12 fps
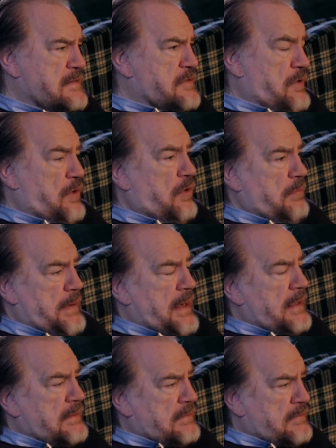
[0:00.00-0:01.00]
call
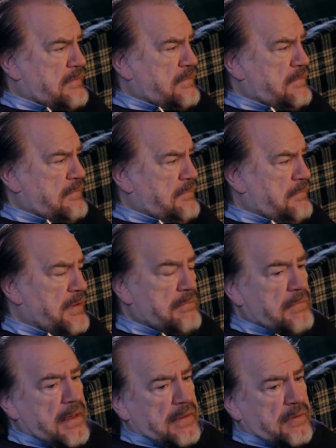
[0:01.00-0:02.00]
back to meet
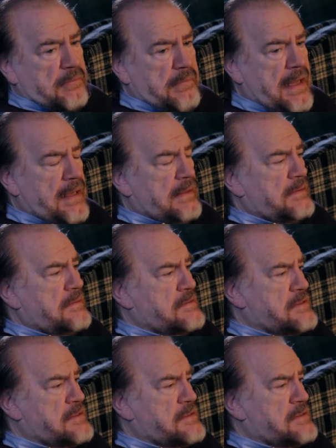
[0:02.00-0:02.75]
Michael Mann.